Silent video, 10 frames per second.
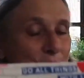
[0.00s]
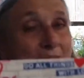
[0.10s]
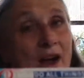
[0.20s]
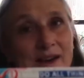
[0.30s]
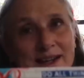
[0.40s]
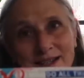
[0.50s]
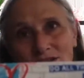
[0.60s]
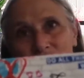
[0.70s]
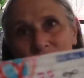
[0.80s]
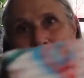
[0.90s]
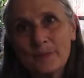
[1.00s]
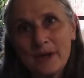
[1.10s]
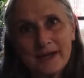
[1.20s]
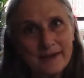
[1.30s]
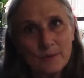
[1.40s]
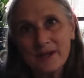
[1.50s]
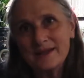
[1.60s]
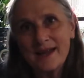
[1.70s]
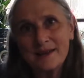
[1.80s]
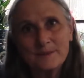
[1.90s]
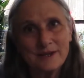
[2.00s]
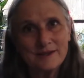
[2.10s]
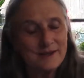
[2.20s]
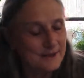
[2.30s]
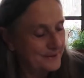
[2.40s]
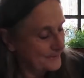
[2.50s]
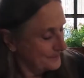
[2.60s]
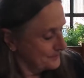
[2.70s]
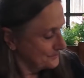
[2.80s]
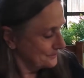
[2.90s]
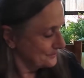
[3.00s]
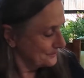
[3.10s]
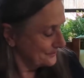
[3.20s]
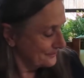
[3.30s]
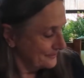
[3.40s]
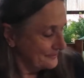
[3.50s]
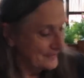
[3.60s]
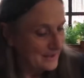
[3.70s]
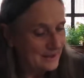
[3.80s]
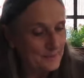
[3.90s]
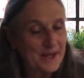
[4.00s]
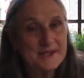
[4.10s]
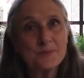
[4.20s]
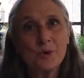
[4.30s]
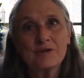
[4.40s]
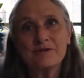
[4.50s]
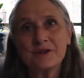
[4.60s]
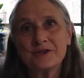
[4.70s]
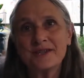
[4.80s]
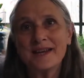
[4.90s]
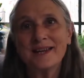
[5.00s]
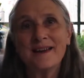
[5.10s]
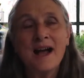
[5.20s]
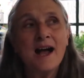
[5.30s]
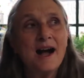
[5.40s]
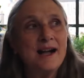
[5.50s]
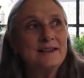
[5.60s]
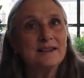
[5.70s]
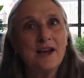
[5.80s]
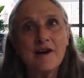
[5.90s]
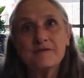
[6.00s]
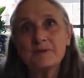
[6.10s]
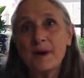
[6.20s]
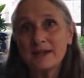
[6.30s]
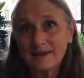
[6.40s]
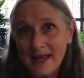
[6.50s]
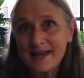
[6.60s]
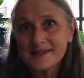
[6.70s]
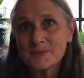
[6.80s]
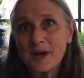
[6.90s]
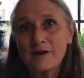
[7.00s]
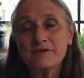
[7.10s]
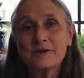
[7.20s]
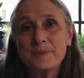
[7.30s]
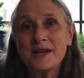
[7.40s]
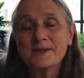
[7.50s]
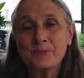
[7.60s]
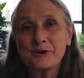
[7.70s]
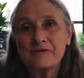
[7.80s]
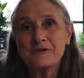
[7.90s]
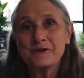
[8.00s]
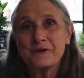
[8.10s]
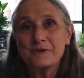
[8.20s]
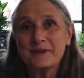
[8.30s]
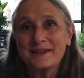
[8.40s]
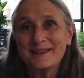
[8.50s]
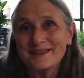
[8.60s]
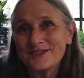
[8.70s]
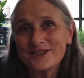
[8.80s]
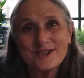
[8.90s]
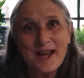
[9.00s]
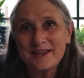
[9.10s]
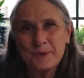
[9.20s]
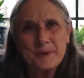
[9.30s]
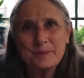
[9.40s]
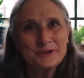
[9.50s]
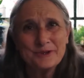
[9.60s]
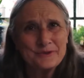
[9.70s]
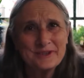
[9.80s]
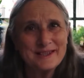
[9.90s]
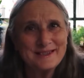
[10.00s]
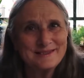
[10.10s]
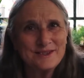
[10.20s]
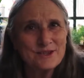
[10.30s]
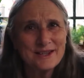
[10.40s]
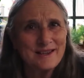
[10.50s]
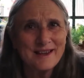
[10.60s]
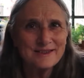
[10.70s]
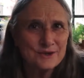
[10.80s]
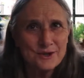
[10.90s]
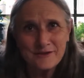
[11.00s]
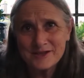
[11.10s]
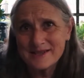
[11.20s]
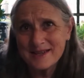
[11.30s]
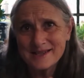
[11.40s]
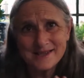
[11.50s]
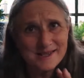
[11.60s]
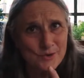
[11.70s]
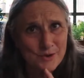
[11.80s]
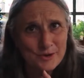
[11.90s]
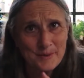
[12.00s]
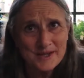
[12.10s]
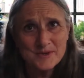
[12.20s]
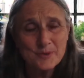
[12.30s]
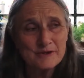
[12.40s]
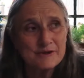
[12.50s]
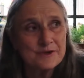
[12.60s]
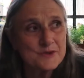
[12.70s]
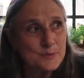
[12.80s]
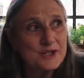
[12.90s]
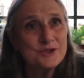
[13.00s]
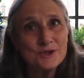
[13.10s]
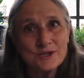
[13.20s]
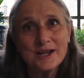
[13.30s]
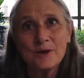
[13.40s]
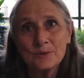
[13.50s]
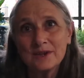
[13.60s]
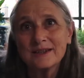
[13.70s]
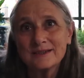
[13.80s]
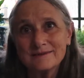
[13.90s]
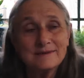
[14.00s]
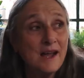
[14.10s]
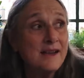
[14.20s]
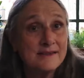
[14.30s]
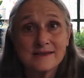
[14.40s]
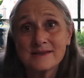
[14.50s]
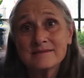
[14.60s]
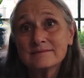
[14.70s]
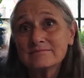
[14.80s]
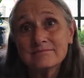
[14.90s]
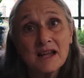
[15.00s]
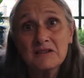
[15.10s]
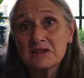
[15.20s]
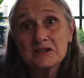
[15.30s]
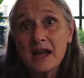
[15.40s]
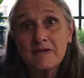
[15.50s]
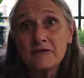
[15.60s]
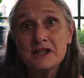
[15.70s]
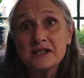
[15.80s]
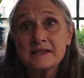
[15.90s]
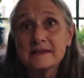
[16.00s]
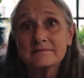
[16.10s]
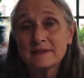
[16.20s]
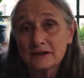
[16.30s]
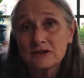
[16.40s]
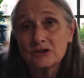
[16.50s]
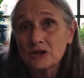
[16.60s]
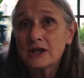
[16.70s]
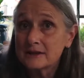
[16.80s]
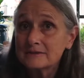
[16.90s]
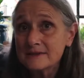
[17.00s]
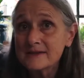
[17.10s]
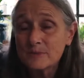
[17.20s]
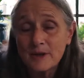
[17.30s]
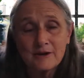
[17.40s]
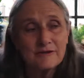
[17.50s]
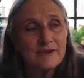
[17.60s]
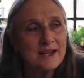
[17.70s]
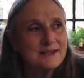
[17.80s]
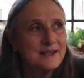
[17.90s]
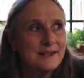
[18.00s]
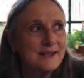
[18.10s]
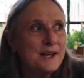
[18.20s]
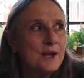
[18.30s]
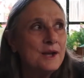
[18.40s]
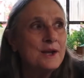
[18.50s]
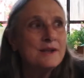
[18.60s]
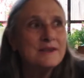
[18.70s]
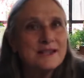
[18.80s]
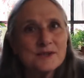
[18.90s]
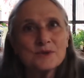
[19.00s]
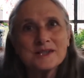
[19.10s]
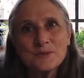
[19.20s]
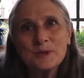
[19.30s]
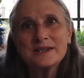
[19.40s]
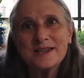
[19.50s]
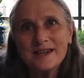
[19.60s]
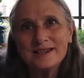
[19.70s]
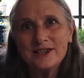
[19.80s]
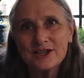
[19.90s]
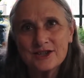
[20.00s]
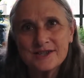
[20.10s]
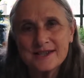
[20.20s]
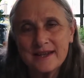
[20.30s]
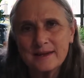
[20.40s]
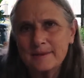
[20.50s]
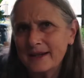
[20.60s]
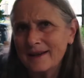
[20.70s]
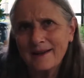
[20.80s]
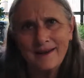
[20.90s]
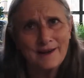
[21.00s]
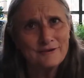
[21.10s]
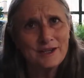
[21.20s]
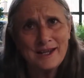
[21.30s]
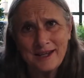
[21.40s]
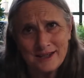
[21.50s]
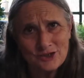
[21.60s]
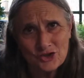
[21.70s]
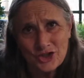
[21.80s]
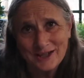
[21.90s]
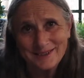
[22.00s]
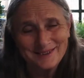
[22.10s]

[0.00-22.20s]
now I can ship my, I went and had my um, passport photo taken. I loved my last passport photo. Uh, turned out, I know people don't really usually like their driver's license or their passport photos, but it turned out really nice. I looked halfway decent. I looked good, as a matter of fact, in it. This one, has been 10 years, and man, I have aged